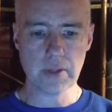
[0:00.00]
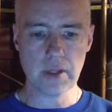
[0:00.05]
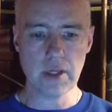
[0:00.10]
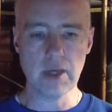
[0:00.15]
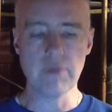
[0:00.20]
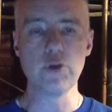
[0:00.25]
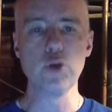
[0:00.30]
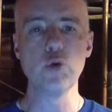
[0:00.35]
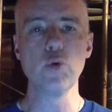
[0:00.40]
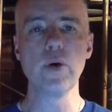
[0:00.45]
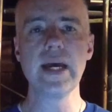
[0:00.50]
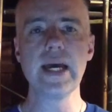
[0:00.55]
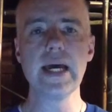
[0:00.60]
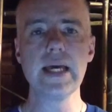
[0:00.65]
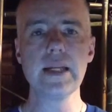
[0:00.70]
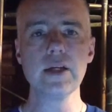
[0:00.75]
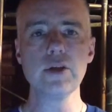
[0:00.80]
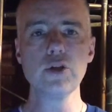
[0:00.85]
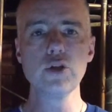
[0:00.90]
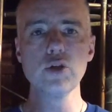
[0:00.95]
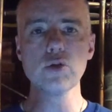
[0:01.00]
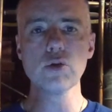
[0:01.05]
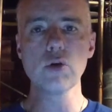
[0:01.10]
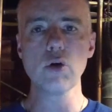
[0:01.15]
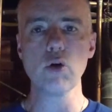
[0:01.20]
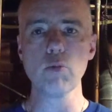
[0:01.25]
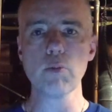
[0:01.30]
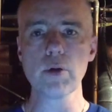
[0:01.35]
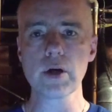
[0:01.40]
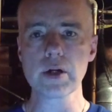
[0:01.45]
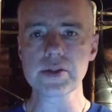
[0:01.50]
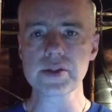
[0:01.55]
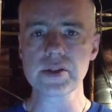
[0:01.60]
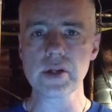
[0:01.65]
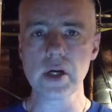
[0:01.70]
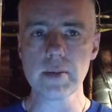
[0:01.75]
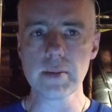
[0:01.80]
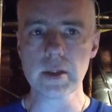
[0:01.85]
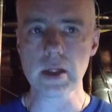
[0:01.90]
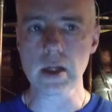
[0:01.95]
If you hand in your homework
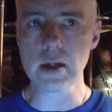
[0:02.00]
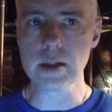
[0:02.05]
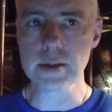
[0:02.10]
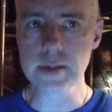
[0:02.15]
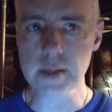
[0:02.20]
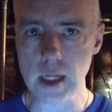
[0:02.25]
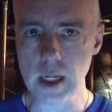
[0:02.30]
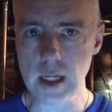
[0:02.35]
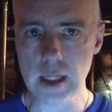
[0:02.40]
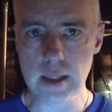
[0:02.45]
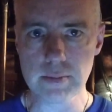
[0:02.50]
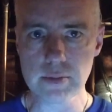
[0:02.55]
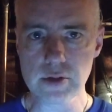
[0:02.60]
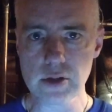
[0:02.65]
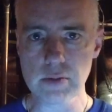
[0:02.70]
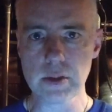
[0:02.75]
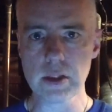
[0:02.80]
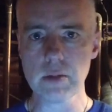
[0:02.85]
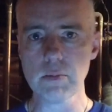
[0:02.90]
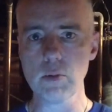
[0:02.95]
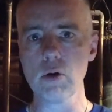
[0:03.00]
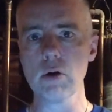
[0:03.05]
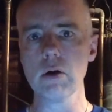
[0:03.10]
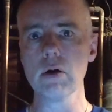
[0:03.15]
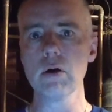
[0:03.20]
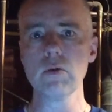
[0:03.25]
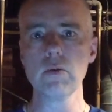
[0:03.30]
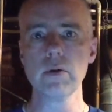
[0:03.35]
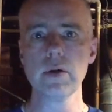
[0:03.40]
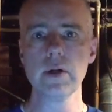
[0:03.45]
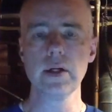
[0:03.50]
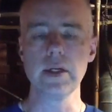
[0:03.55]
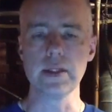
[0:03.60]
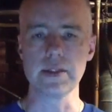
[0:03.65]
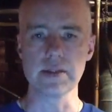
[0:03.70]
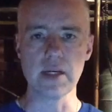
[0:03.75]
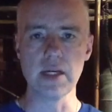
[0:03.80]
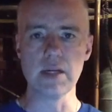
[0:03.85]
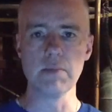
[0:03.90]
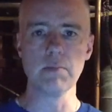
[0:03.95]
assignment on time to me tomorrow,
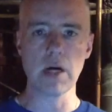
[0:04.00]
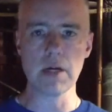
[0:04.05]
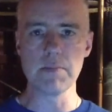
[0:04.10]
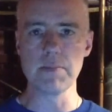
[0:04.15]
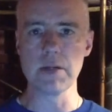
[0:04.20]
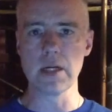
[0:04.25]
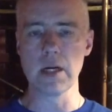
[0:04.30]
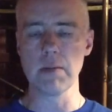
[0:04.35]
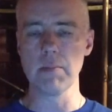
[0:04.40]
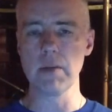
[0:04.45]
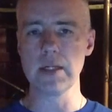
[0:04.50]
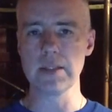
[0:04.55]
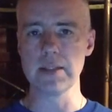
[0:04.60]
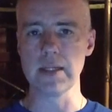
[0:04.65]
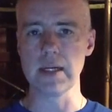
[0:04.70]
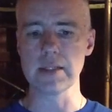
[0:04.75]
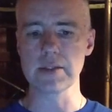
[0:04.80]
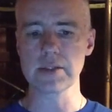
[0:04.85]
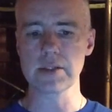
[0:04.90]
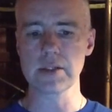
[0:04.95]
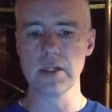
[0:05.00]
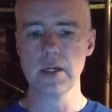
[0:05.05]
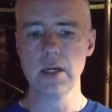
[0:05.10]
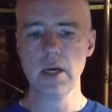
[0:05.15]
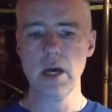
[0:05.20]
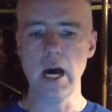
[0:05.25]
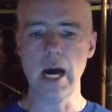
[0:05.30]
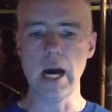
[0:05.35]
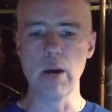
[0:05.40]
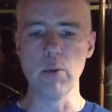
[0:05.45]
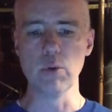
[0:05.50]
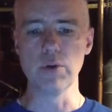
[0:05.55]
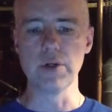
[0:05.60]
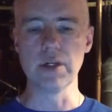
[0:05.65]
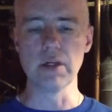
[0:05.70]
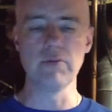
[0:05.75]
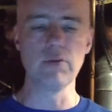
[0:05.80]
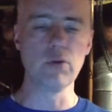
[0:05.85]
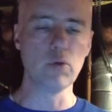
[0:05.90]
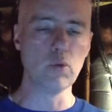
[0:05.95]
it's in my bin on my desk. I will
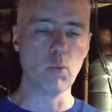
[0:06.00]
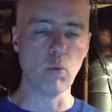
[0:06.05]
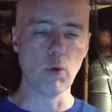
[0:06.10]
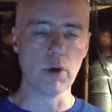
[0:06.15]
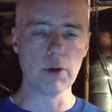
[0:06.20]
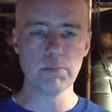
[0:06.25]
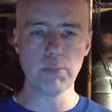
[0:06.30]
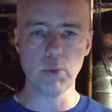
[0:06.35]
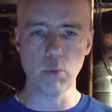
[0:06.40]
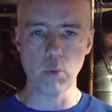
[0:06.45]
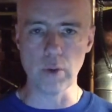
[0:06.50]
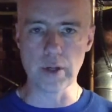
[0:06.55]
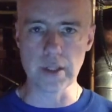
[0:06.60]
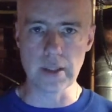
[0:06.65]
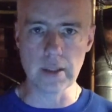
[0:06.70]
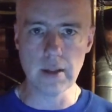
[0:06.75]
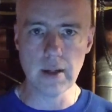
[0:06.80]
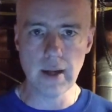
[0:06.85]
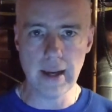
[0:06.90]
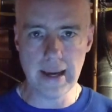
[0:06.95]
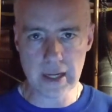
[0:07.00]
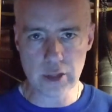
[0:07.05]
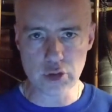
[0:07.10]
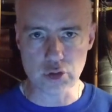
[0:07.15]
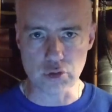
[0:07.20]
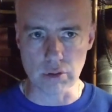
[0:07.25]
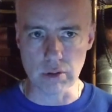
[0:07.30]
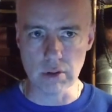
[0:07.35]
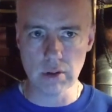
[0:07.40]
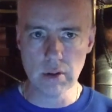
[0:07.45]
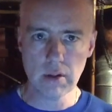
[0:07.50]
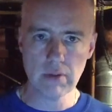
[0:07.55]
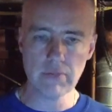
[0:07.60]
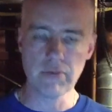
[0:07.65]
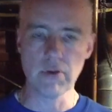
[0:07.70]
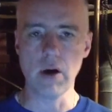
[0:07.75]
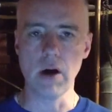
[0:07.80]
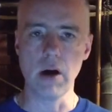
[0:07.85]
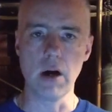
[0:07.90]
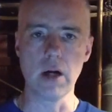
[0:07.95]
give you 1 point extra
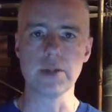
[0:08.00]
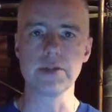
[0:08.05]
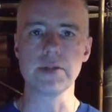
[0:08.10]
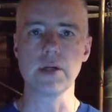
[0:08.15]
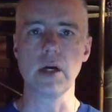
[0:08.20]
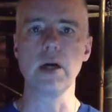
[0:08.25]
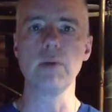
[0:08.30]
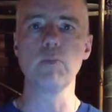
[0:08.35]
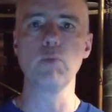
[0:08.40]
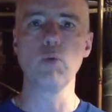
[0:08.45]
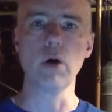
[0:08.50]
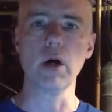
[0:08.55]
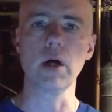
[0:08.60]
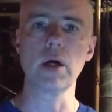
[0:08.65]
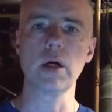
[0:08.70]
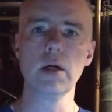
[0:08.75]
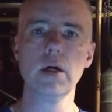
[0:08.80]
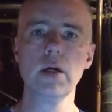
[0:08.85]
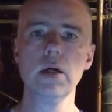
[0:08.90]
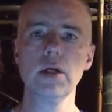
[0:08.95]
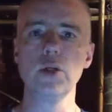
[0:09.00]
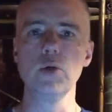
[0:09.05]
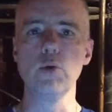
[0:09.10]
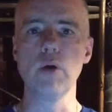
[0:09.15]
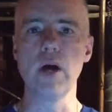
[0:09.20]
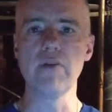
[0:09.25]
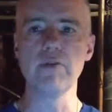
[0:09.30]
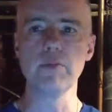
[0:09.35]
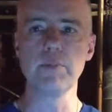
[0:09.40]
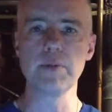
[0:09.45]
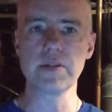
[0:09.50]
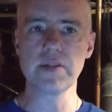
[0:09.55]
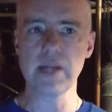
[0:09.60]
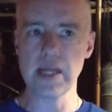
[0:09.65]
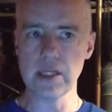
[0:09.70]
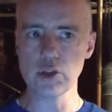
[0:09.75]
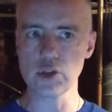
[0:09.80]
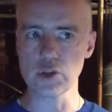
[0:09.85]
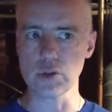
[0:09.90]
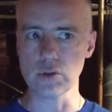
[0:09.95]
for on-time work. You have a
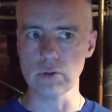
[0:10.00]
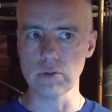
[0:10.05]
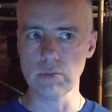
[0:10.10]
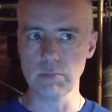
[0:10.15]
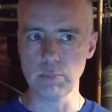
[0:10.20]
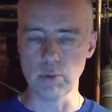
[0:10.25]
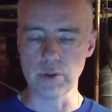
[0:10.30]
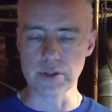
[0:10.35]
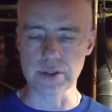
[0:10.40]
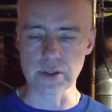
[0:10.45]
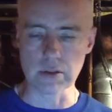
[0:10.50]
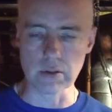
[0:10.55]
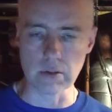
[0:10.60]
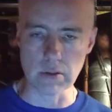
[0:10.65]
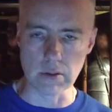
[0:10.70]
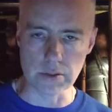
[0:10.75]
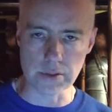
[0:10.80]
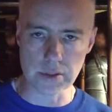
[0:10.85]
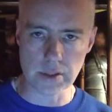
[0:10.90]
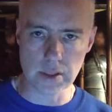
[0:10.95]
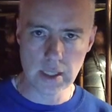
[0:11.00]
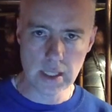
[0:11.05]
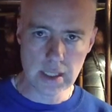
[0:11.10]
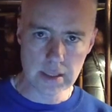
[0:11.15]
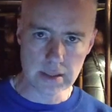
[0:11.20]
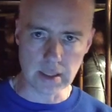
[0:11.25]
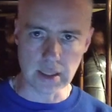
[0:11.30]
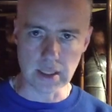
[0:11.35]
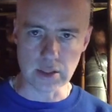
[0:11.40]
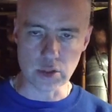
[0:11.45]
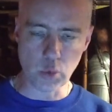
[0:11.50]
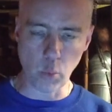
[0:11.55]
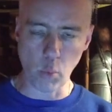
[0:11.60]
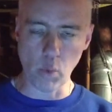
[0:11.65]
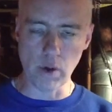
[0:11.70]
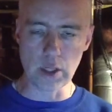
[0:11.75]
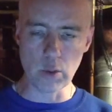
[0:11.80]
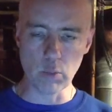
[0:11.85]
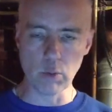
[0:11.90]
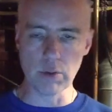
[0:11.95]
potential, boys and girls, to get
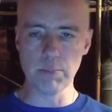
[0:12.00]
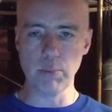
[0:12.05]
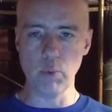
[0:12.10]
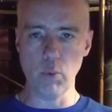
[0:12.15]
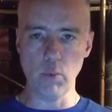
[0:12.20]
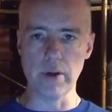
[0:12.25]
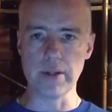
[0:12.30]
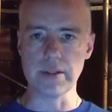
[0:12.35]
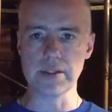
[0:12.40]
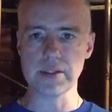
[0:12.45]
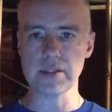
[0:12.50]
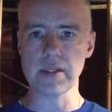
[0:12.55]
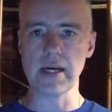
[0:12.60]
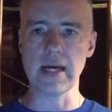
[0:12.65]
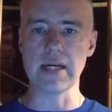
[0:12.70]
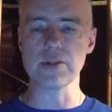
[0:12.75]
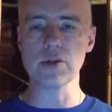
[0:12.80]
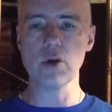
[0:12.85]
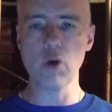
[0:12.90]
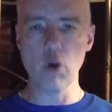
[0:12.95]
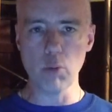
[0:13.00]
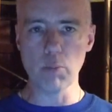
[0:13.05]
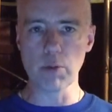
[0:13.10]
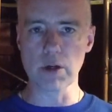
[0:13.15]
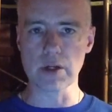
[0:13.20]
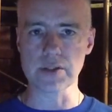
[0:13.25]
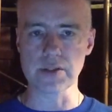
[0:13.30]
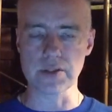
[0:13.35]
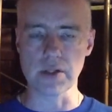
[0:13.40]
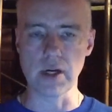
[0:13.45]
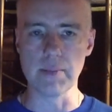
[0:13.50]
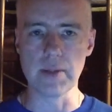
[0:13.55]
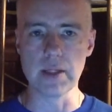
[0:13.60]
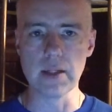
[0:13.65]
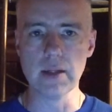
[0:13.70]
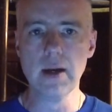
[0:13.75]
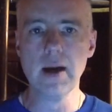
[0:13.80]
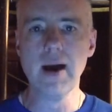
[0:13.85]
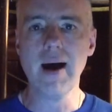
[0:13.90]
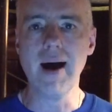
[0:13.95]
21 points as a homework
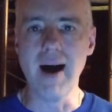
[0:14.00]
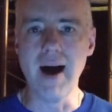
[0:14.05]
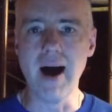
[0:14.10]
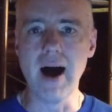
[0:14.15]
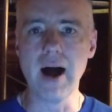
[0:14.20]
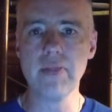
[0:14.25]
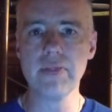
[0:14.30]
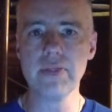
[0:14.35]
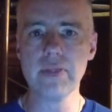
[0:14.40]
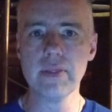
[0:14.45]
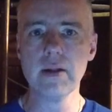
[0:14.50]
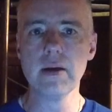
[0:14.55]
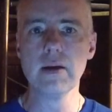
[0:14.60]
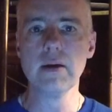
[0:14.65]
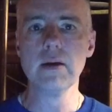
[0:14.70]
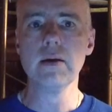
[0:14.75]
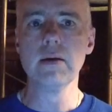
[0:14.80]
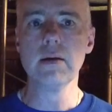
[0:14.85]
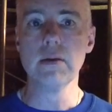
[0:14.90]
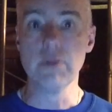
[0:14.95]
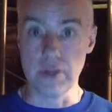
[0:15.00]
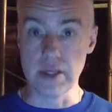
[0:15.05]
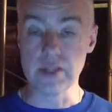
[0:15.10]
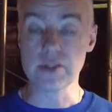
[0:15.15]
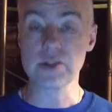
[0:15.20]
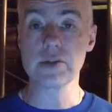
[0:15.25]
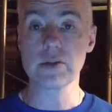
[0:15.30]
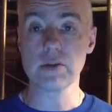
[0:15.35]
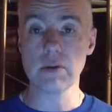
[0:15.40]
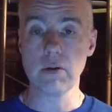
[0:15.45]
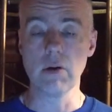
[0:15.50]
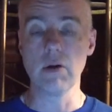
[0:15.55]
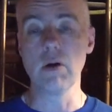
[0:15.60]
assignment on this,